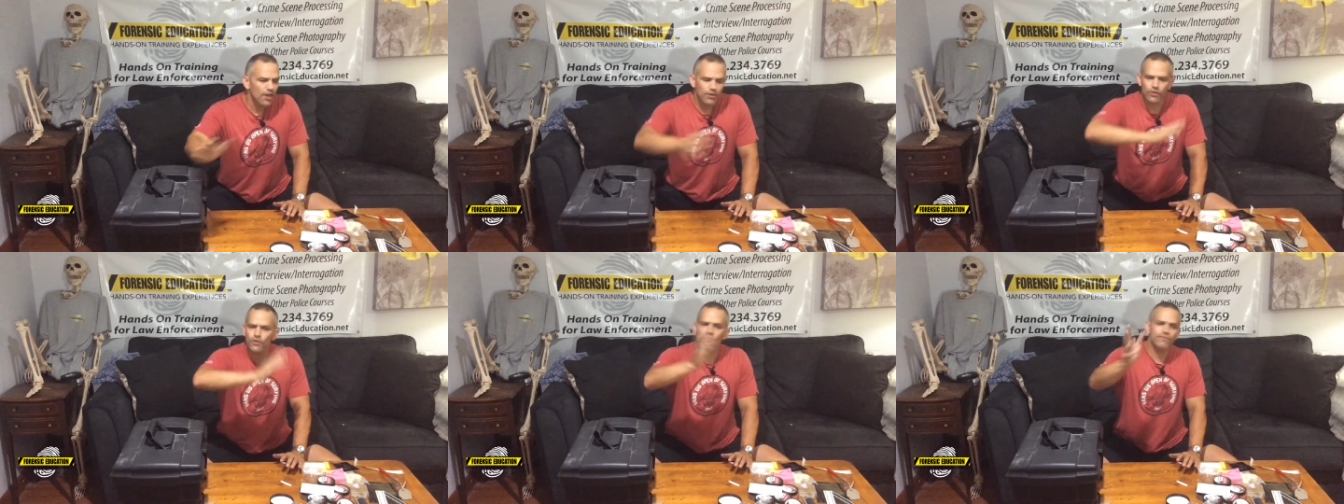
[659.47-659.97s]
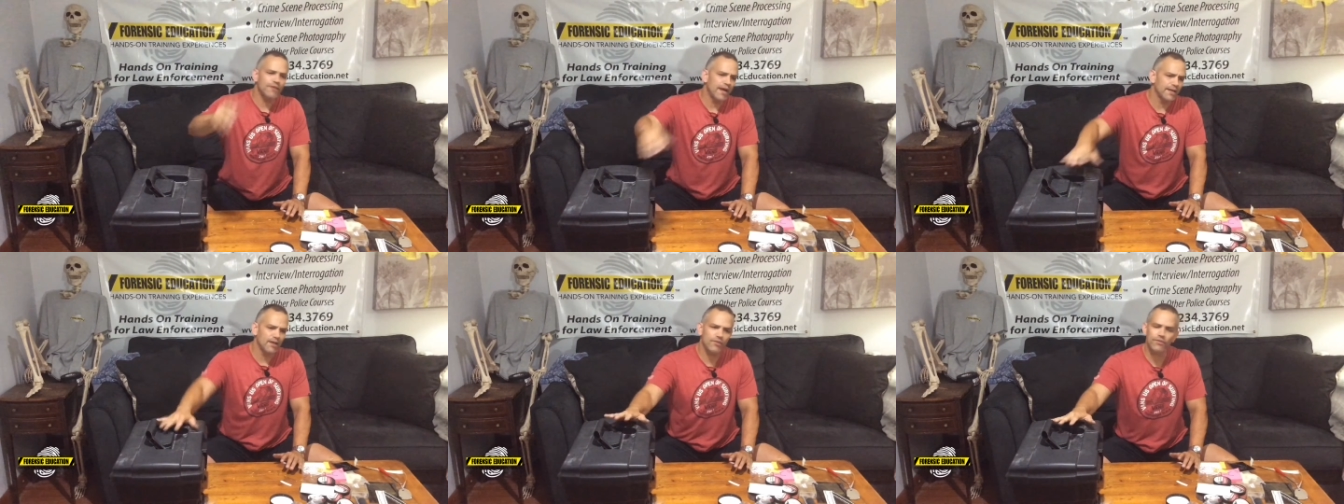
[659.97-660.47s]
You're going to
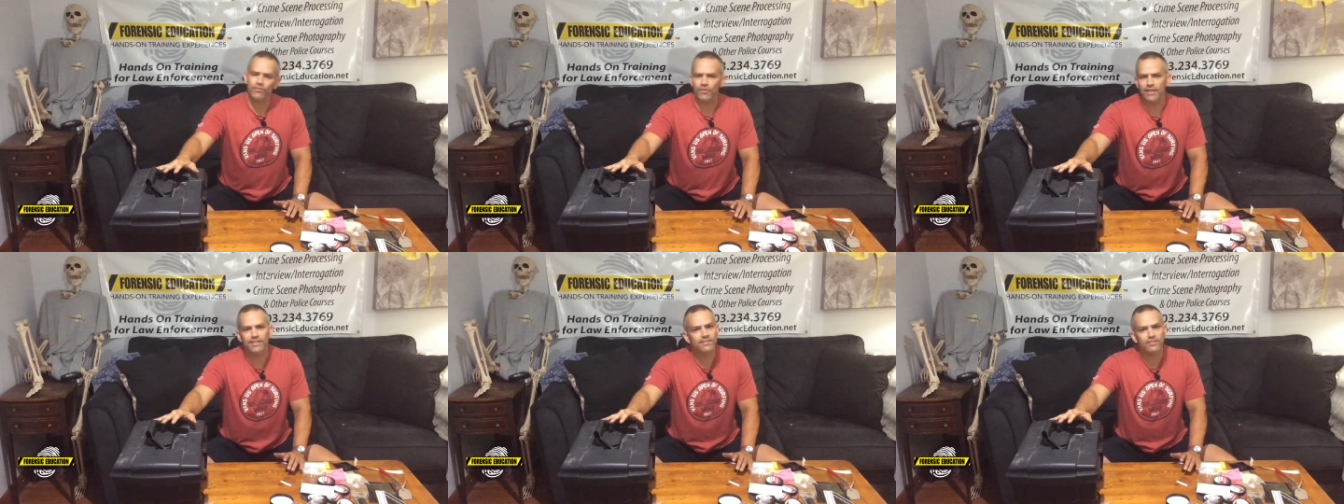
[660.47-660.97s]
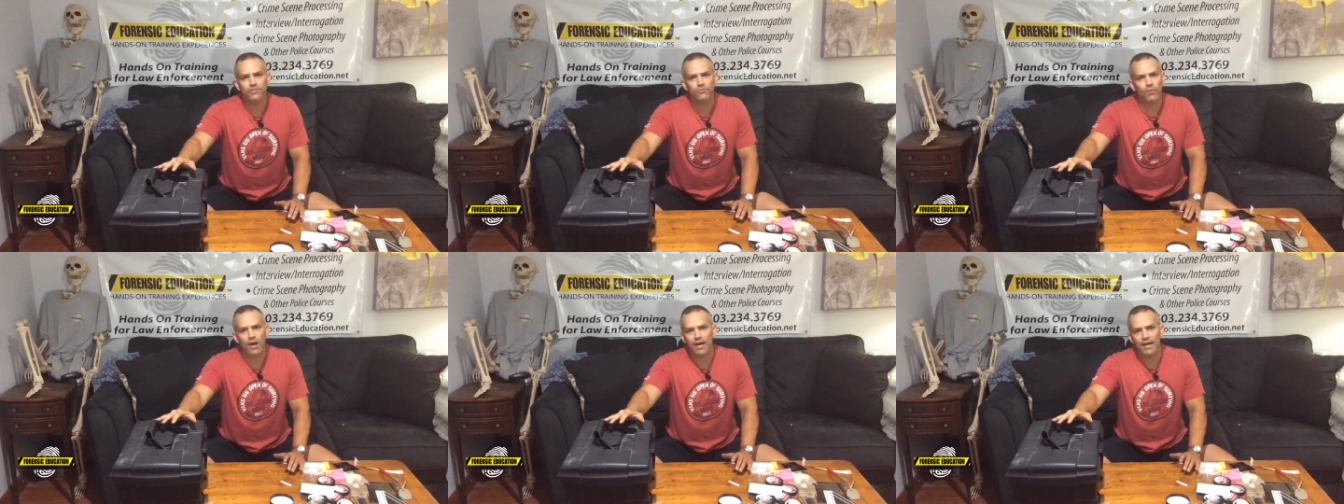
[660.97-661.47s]
find other things that you
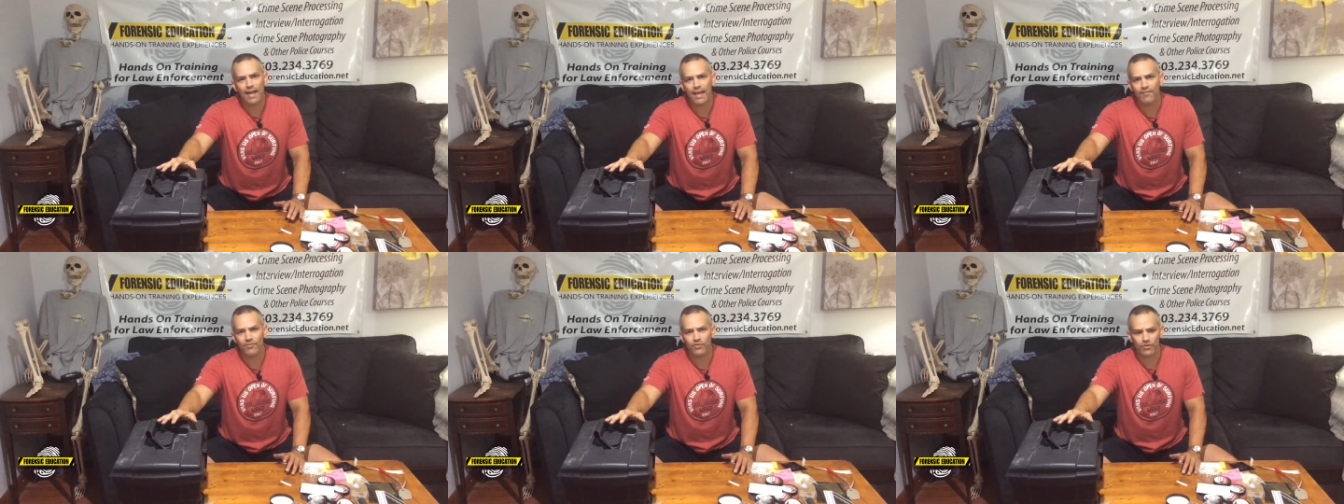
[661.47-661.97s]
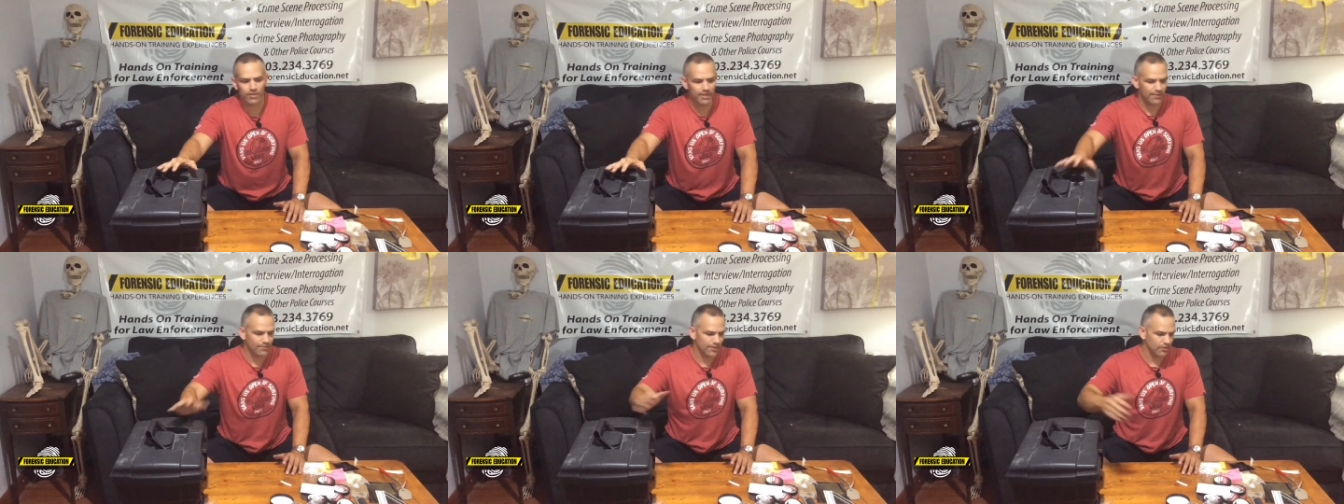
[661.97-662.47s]
want to have in your
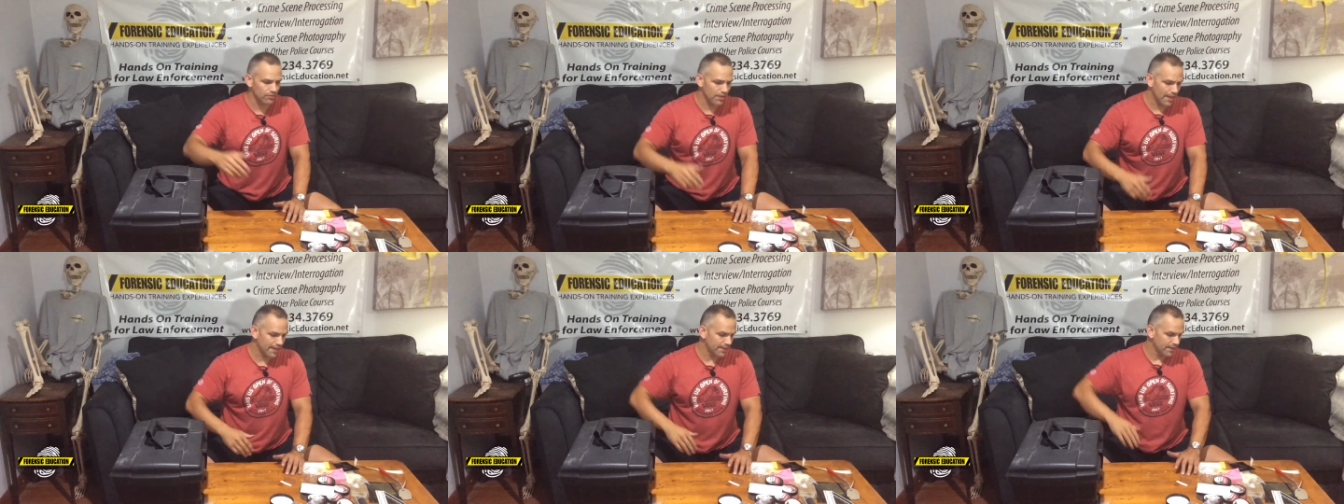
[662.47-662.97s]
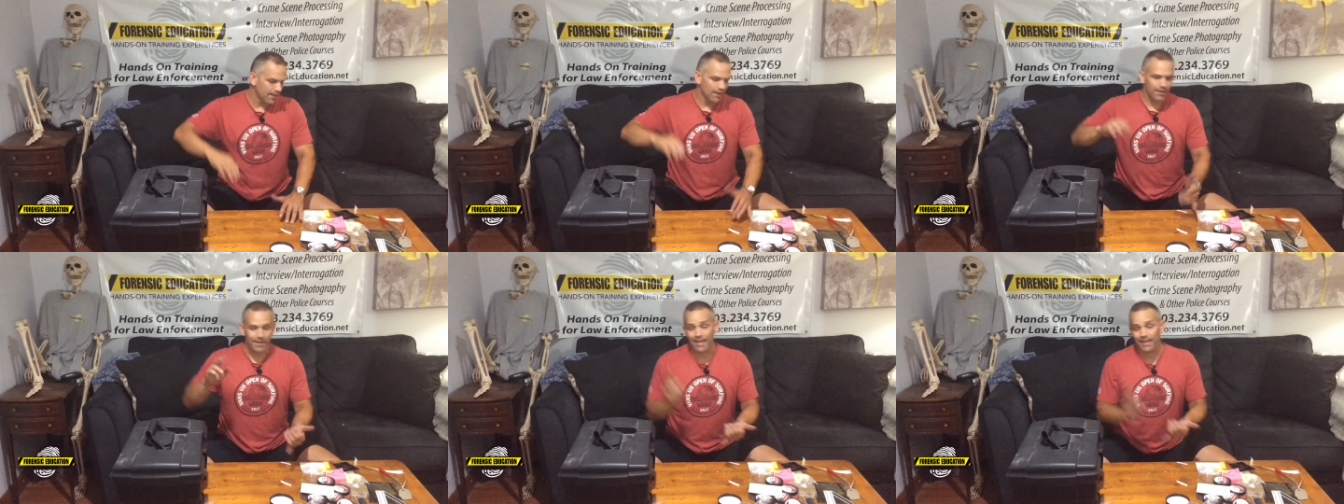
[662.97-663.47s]
kit that you like.
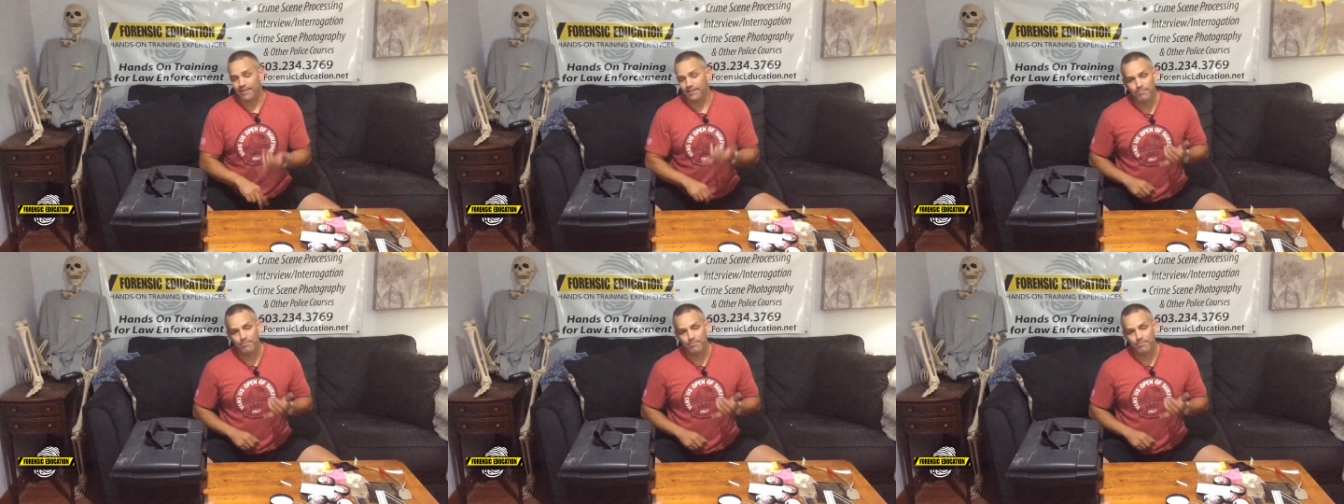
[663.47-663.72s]
Like I like